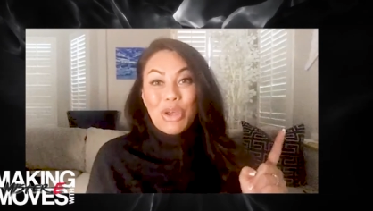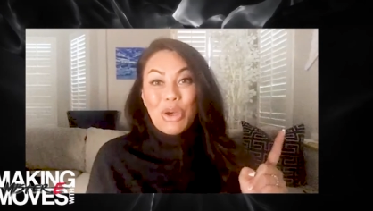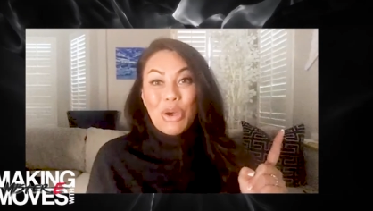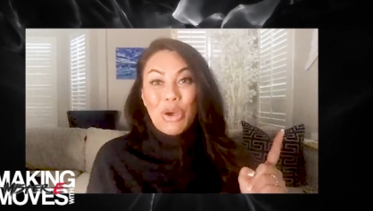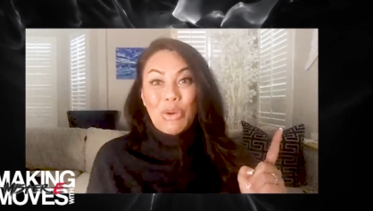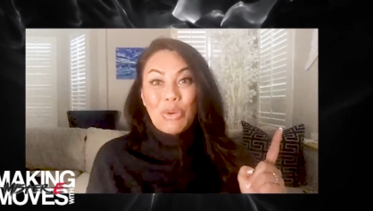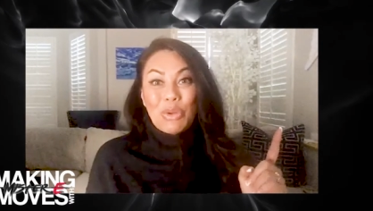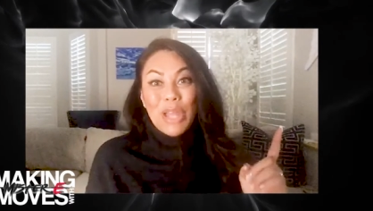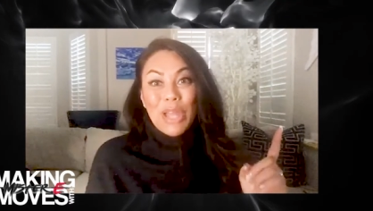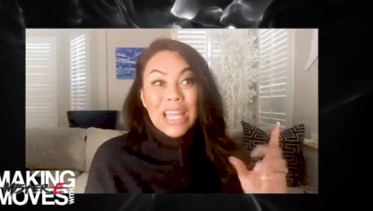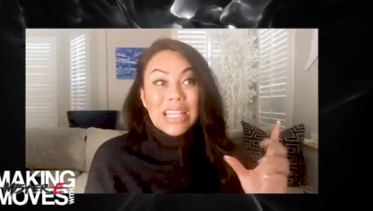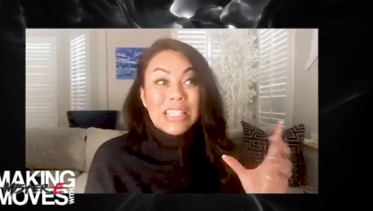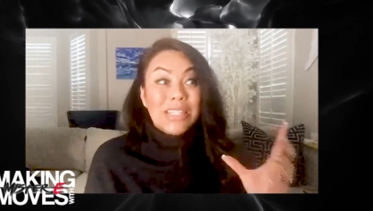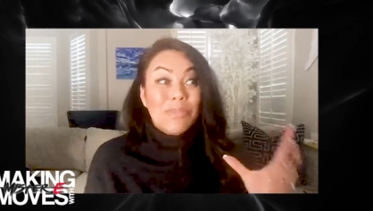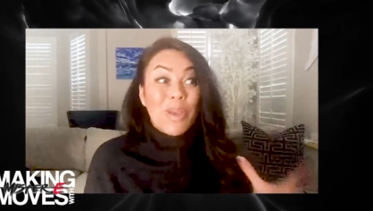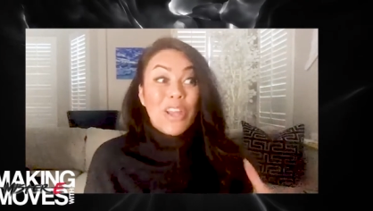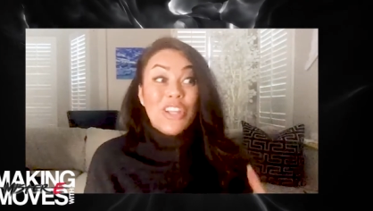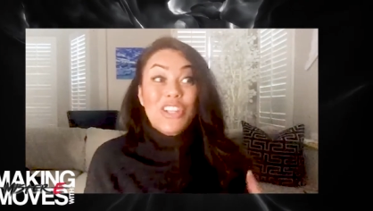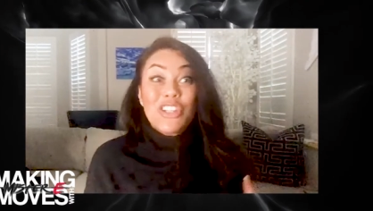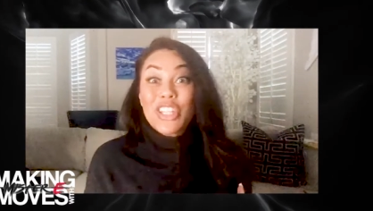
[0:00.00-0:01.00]
So
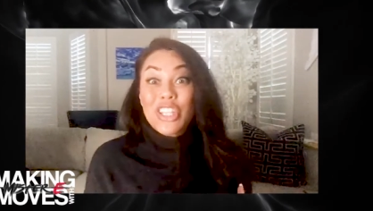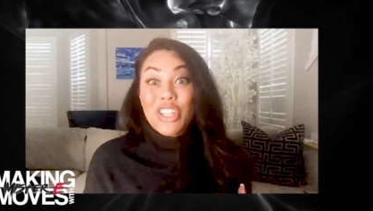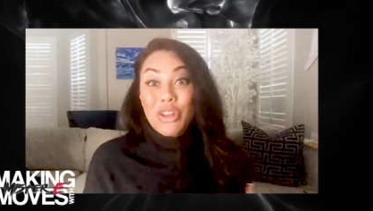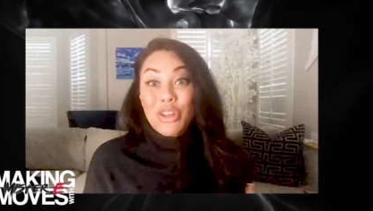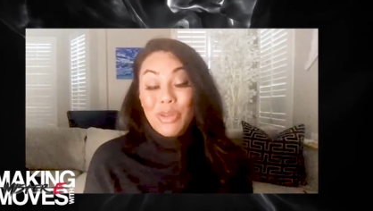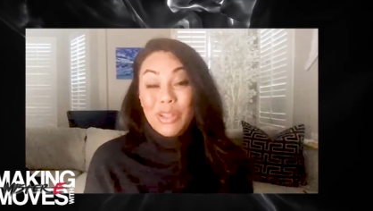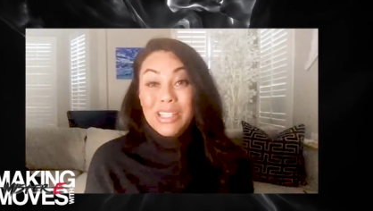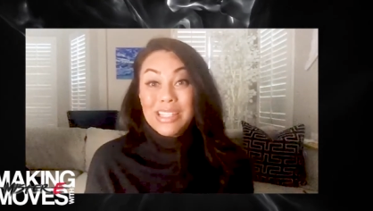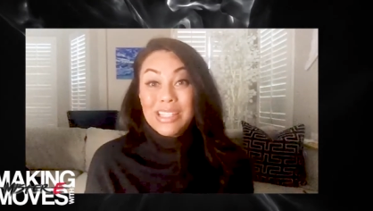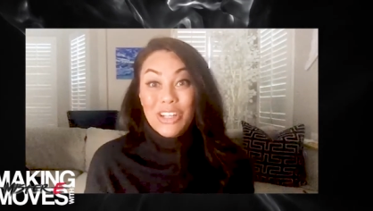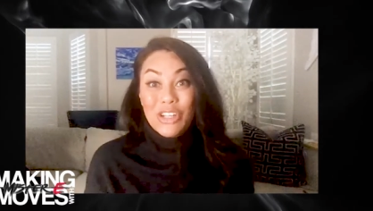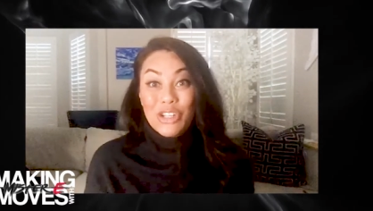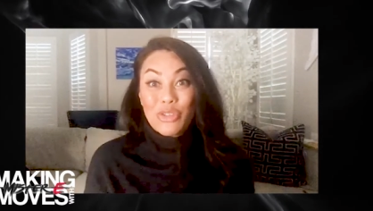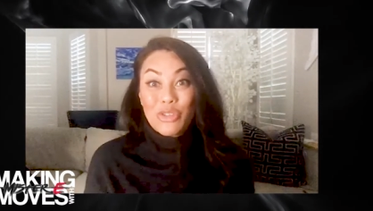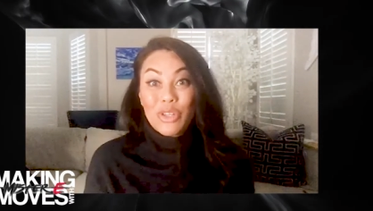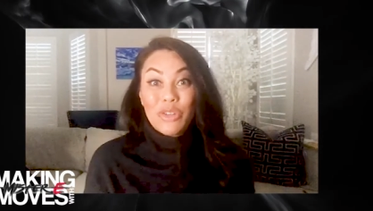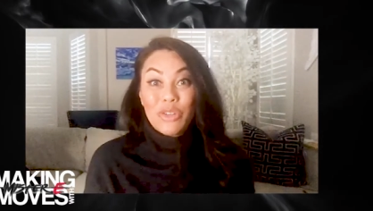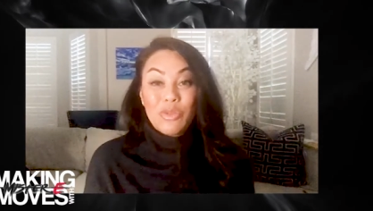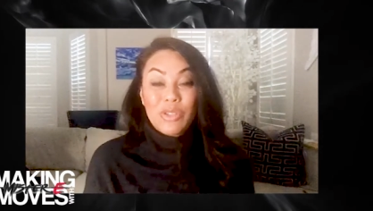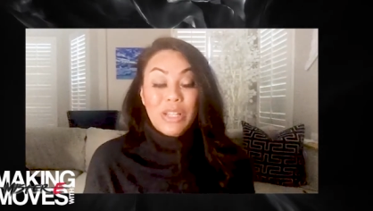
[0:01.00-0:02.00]
especially, you know, in this
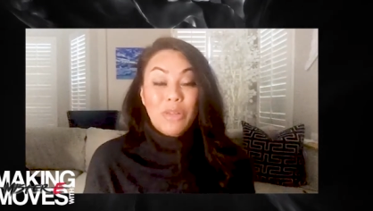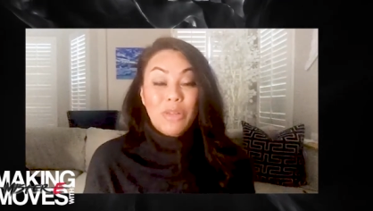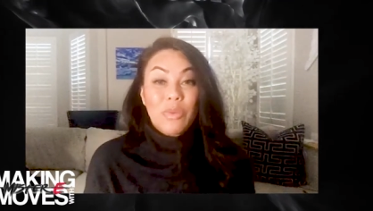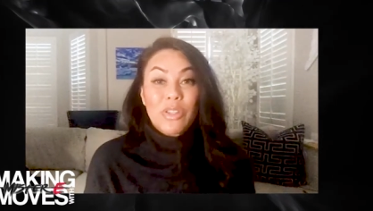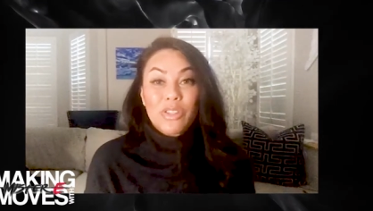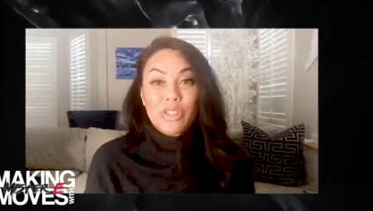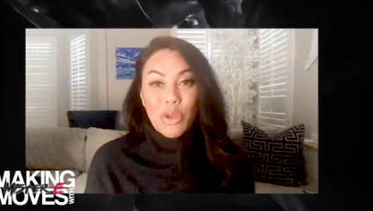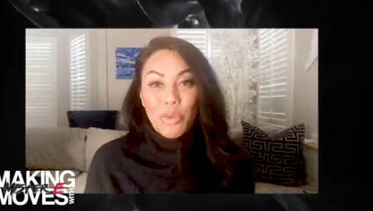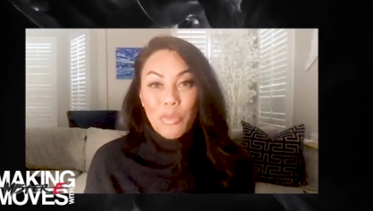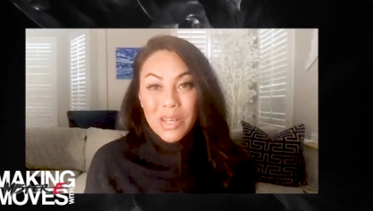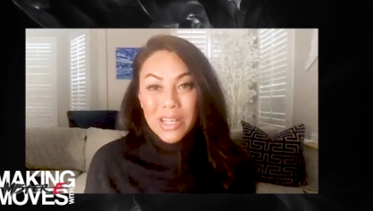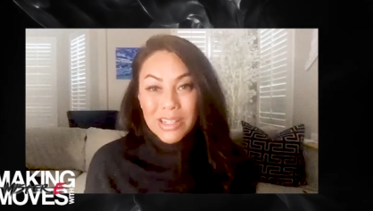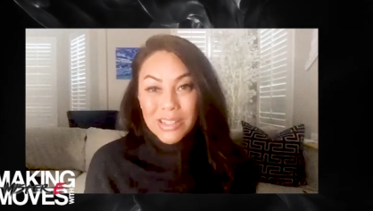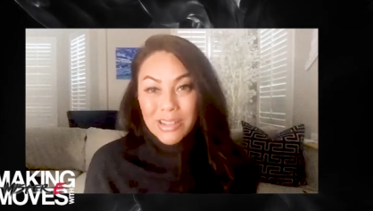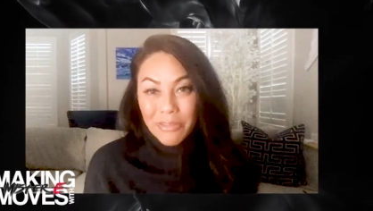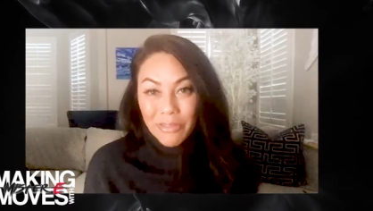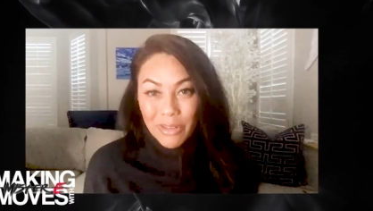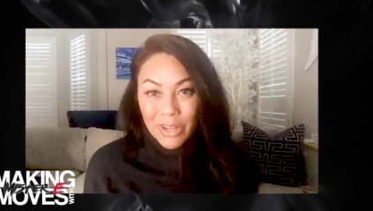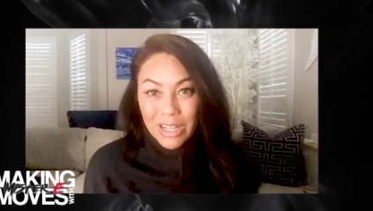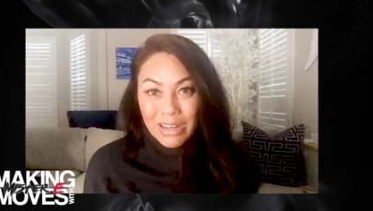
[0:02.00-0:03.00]
industry, you deal with so many
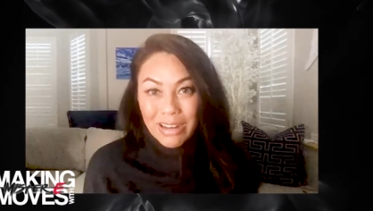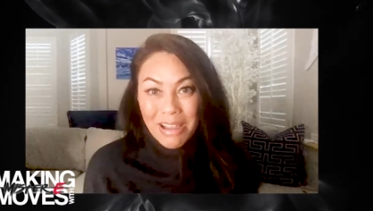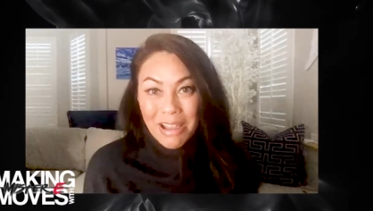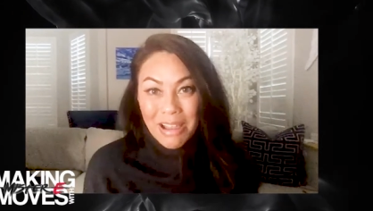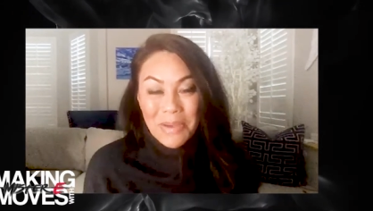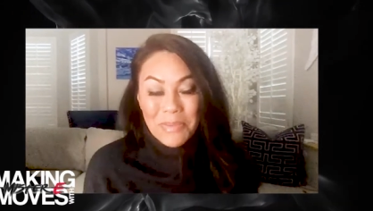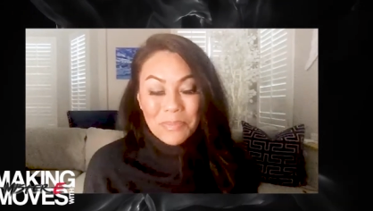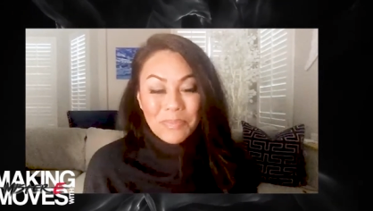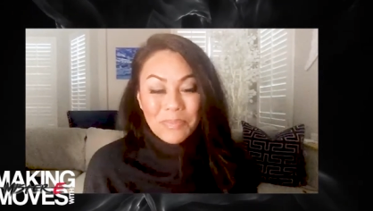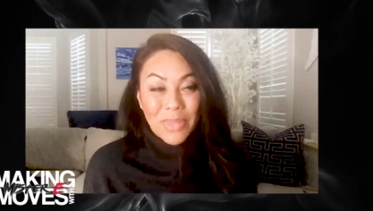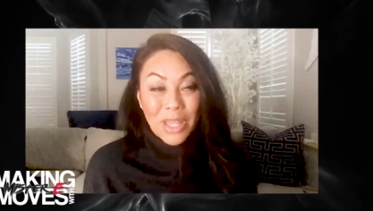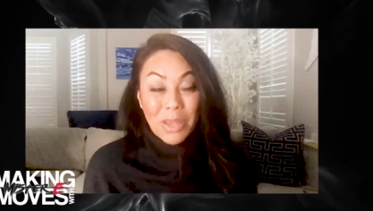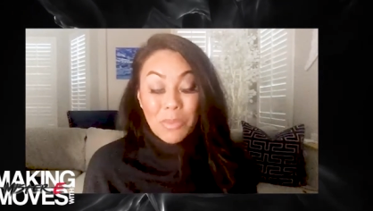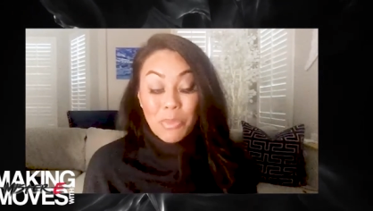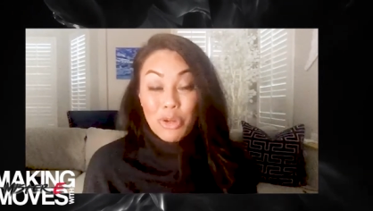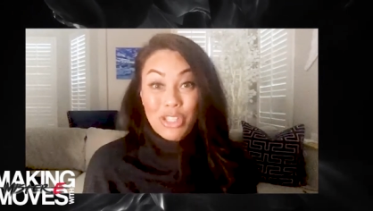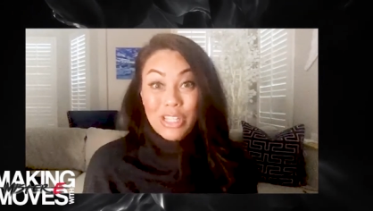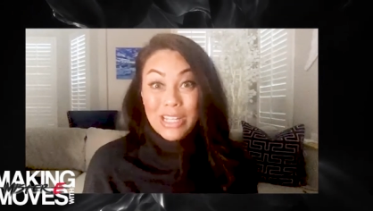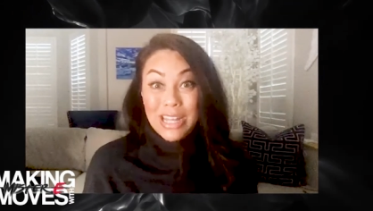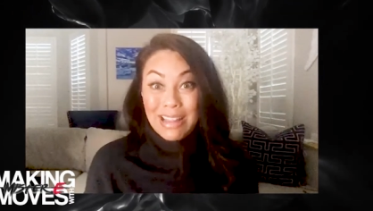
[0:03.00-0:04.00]
different um,
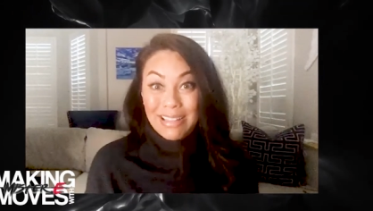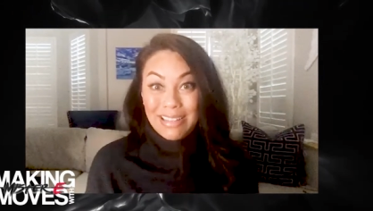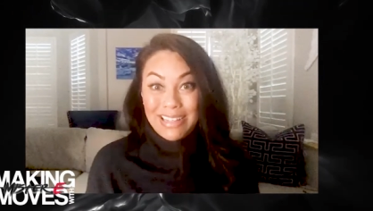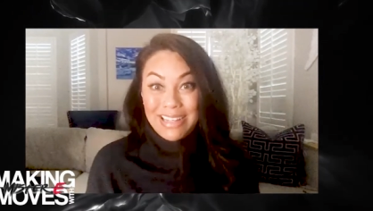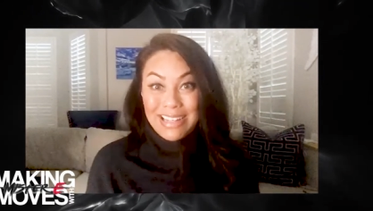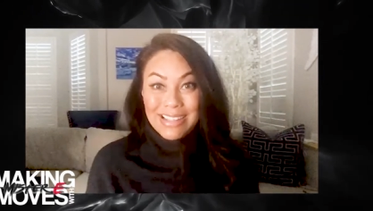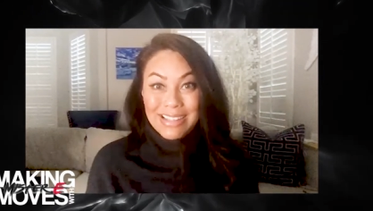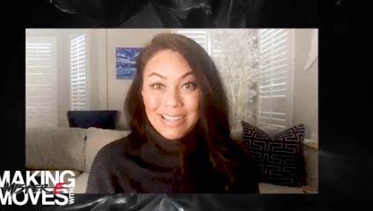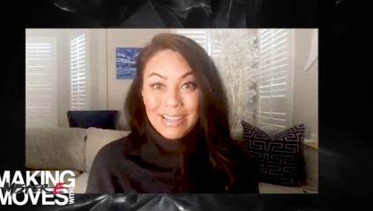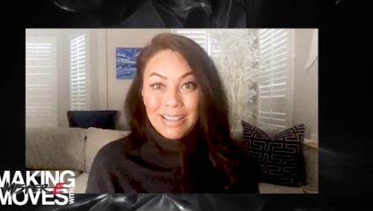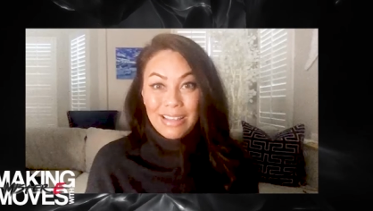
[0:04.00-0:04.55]
personalities